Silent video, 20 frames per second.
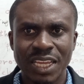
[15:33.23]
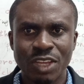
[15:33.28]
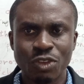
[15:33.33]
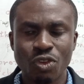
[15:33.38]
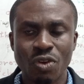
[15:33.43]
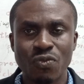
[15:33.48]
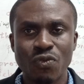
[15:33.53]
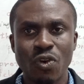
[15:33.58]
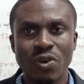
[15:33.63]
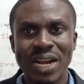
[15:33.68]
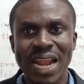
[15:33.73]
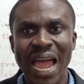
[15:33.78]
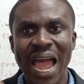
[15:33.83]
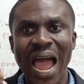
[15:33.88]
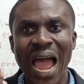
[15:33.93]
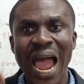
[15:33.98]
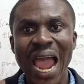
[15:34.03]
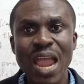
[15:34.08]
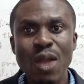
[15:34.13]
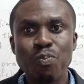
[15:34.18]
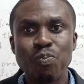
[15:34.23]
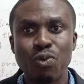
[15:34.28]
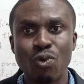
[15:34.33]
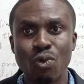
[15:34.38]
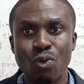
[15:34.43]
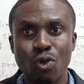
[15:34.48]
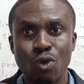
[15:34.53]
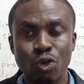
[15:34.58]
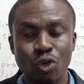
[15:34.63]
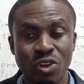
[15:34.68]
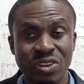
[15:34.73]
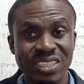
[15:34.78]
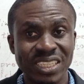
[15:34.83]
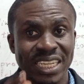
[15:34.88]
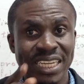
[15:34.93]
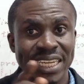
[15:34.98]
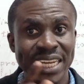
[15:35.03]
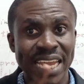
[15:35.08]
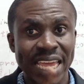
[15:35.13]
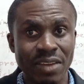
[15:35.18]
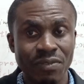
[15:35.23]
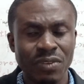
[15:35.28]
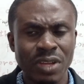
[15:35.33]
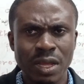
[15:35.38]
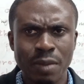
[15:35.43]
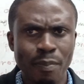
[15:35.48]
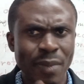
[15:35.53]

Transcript: It's of course the hypoglossal nerve.